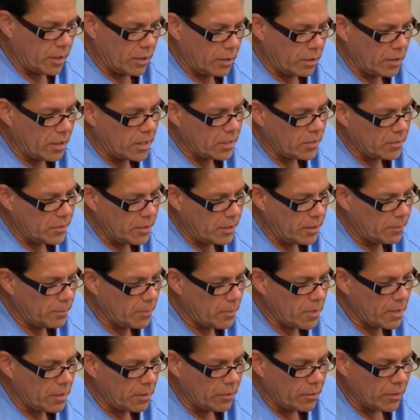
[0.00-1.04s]
are to help
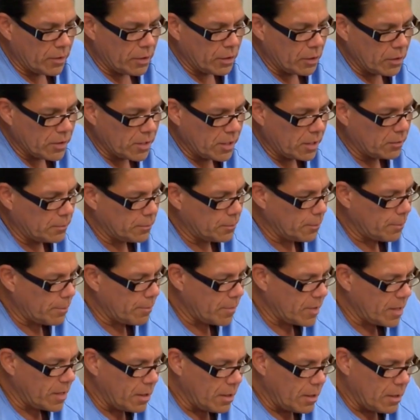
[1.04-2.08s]
reduce the state's
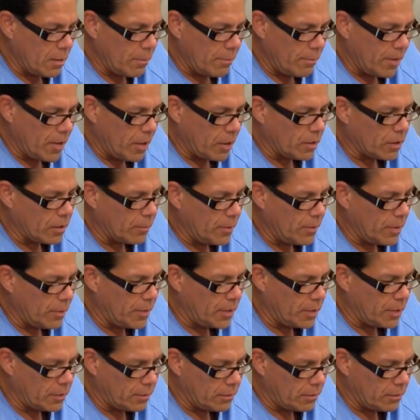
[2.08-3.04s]
prison population,